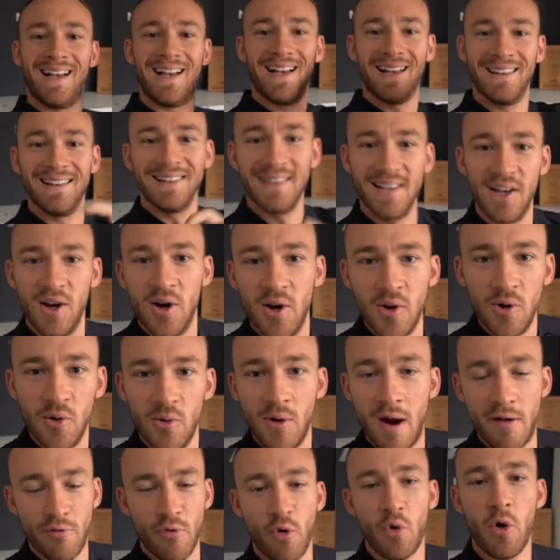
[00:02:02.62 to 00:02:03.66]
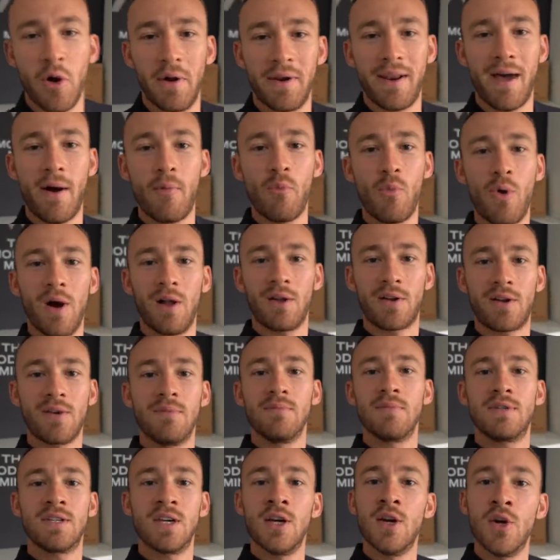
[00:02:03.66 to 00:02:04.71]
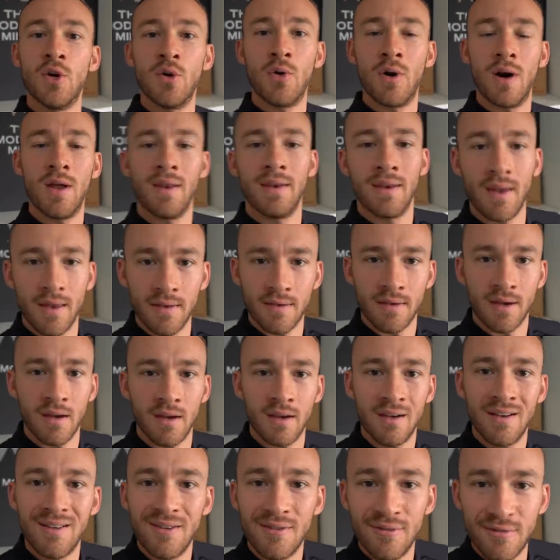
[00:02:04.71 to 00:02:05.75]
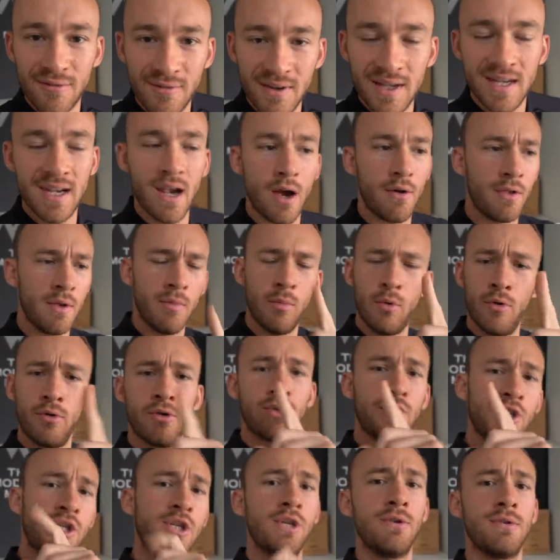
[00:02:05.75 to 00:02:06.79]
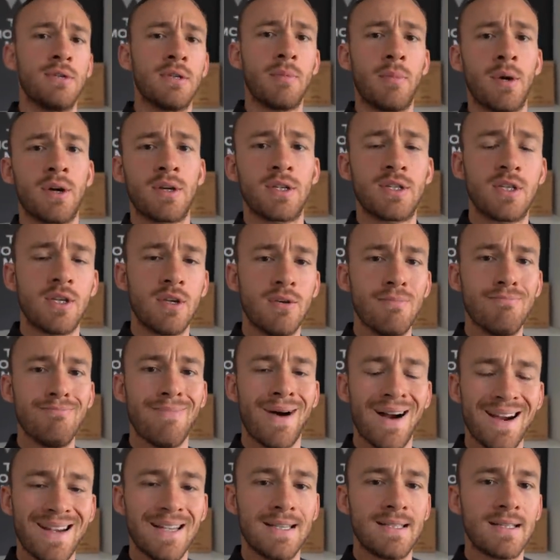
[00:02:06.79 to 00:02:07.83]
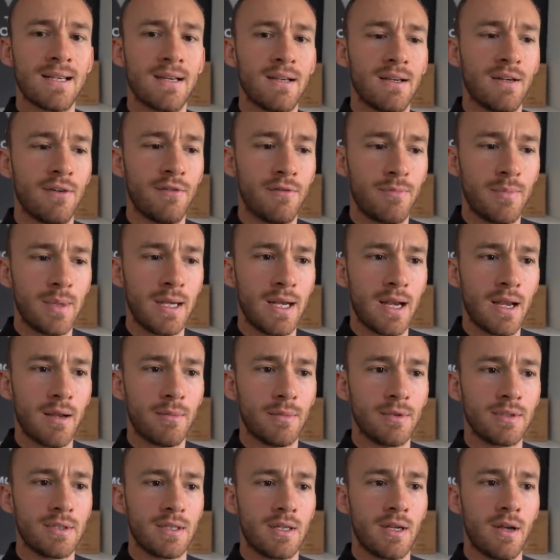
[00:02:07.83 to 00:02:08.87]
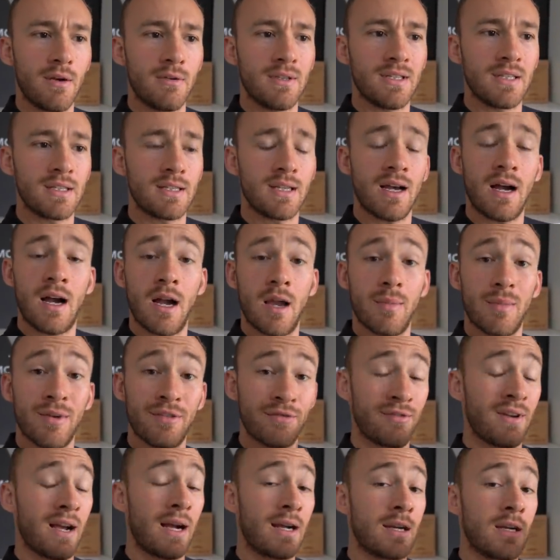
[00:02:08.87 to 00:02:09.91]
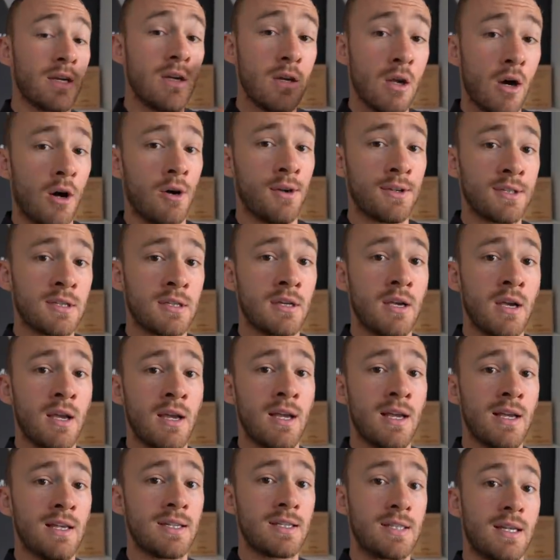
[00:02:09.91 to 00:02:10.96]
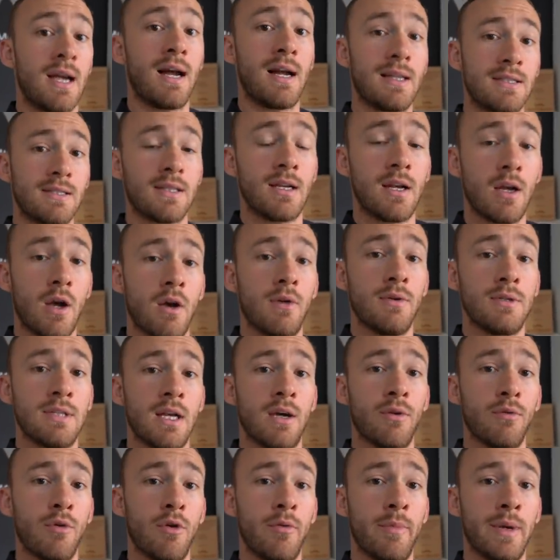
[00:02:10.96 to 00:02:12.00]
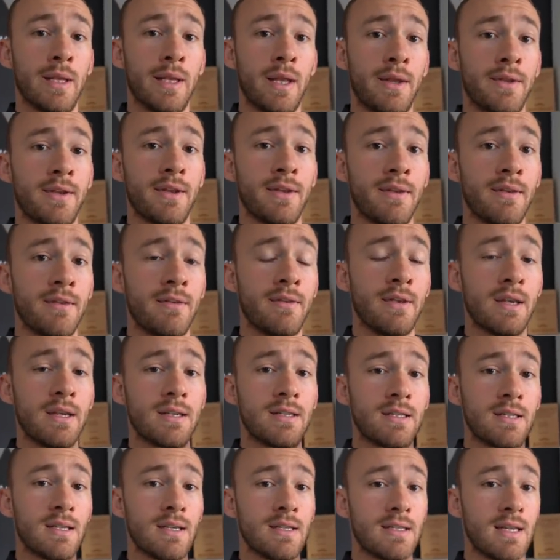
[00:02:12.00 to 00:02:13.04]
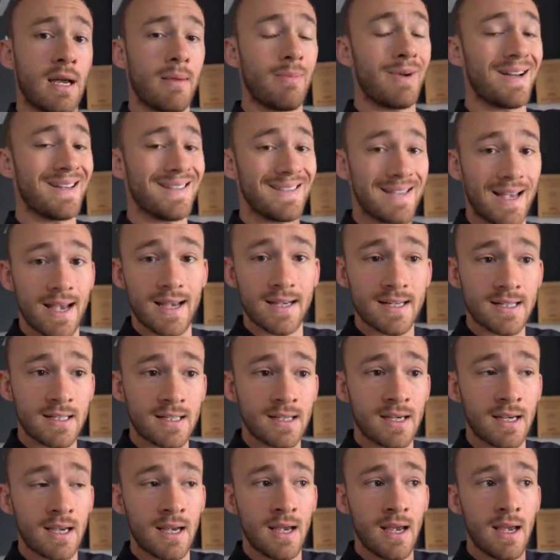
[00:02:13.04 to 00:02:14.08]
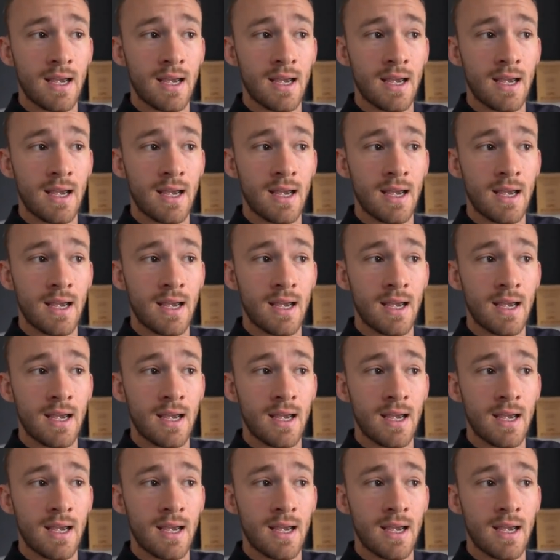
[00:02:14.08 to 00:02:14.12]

Hello everyone and welcome to another video. The more astute amongst you might have been able to notice that I'm in fact not sat in a hotel room in London. This is at my desk